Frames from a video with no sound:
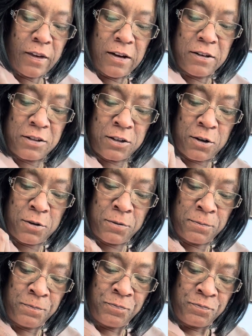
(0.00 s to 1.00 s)
So,
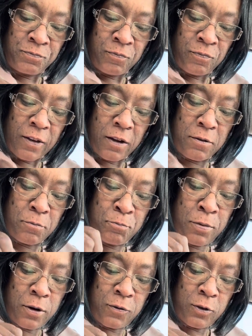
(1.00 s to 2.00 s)

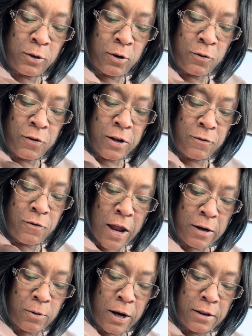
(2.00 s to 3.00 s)
beautiful little fun
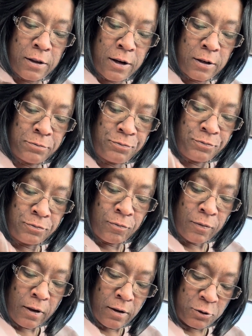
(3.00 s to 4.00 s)
fact right there.
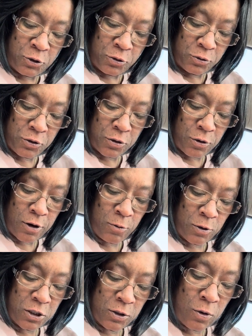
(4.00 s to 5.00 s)
True story,
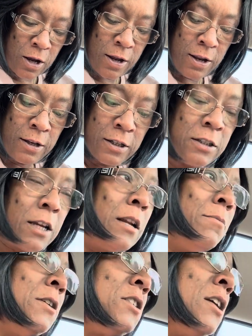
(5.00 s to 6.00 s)
which is why in the state of
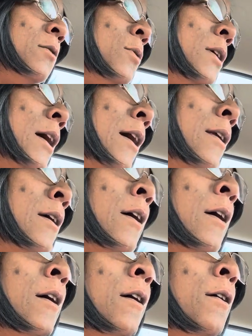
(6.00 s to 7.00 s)
Michigan we got,
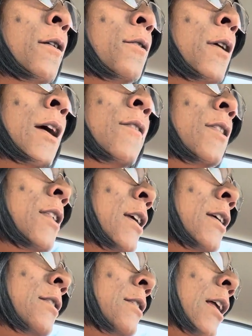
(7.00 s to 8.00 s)
everything
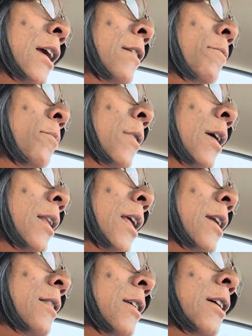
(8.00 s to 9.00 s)
is like, a
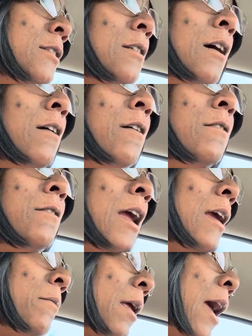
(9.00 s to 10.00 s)
lot of things are
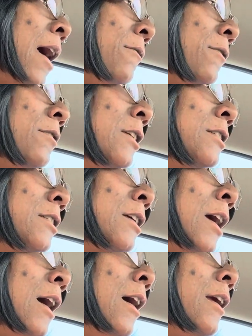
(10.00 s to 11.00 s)
named after this
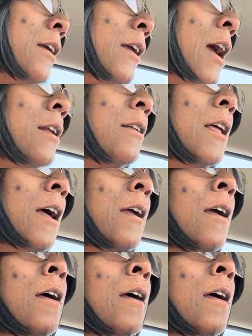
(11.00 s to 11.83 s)
guy, Cadillac,